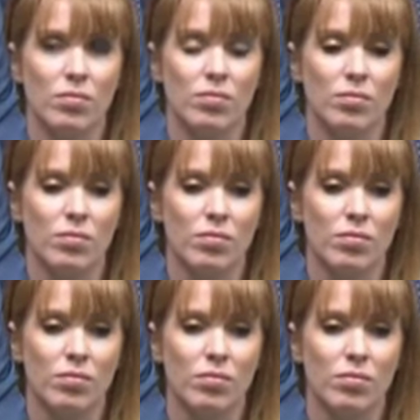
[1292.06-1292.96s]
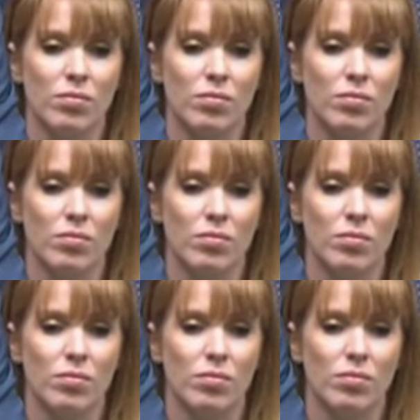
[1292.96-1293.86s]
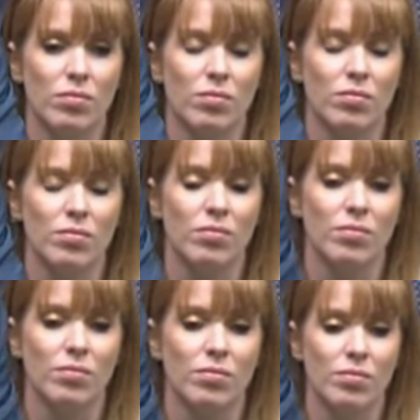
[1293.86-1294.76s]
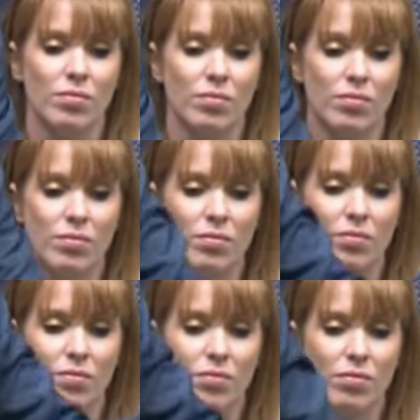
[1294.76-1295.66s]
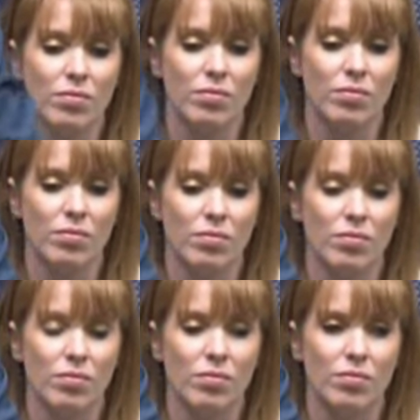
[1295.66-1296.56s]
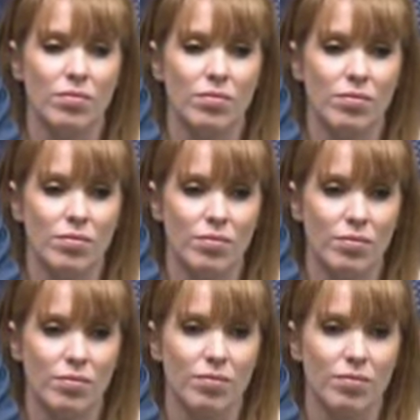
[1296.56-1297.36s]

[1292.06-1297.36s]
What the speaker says: No words are spoken by the person on screen.